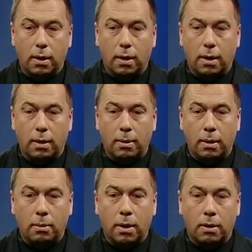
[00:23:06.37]

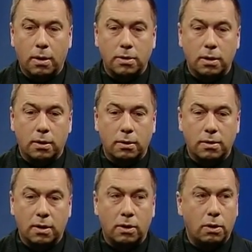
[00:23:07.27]
And what
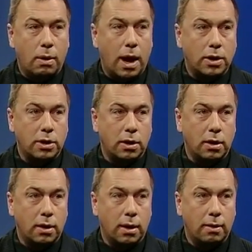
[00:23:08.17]
constitutes interaction
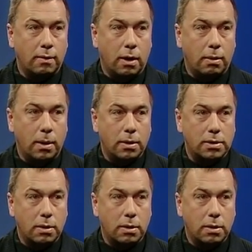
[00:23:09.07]
in the environment.